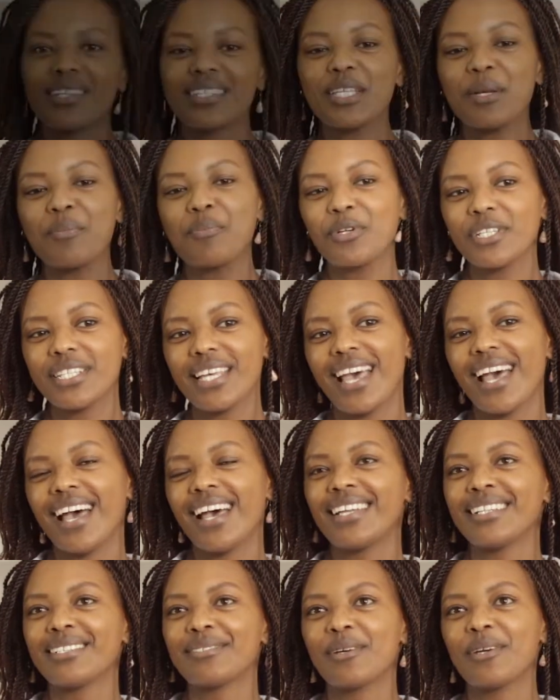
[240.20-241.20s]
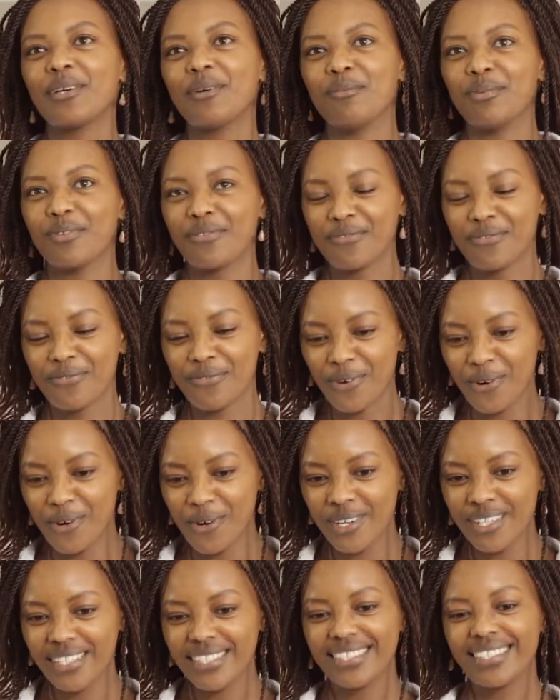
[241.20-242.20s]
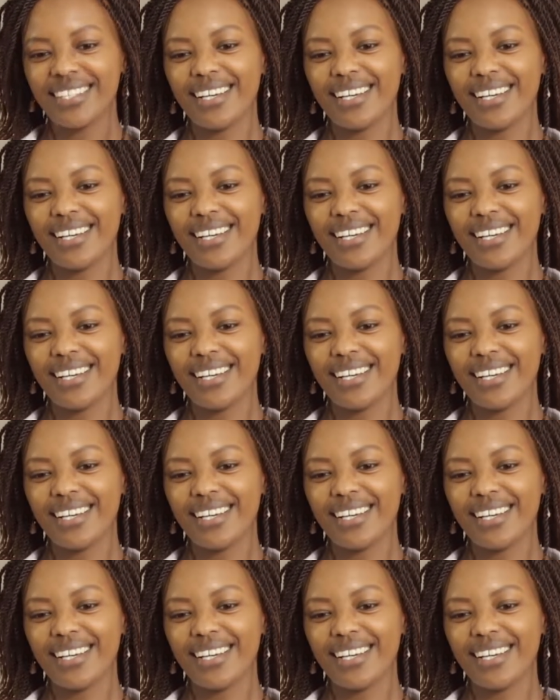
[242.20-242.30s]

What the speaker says: The support I had before